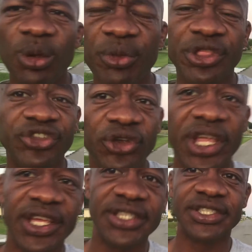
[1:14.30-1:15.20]
But the
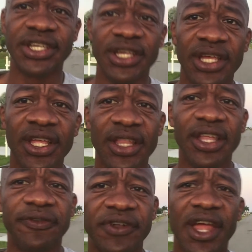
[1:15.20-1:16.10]
trick is
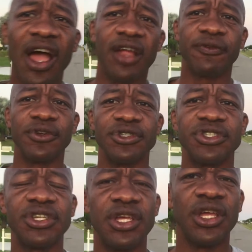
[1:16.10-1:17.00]
that
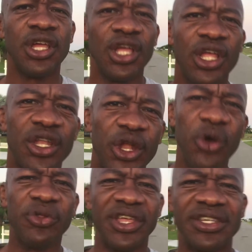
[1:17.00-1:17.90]
photographers
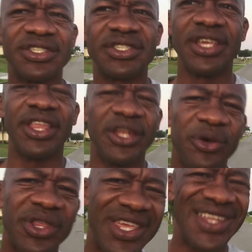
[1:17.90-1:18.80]
know this, and they
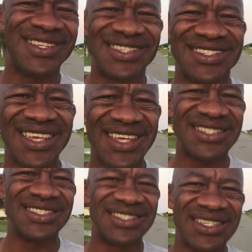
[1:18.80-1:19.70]
know the key to
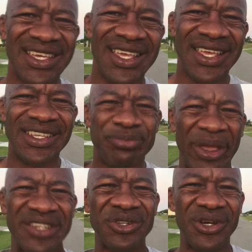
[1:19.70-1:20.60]
success is
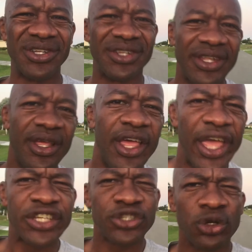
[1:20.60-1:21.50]
based on
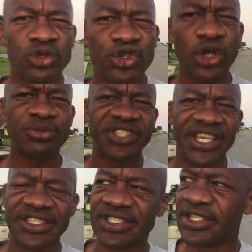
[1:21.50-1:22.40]
external
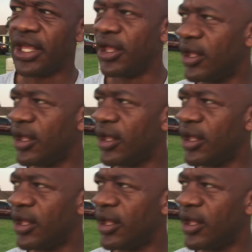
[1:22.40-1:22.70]
circumstances.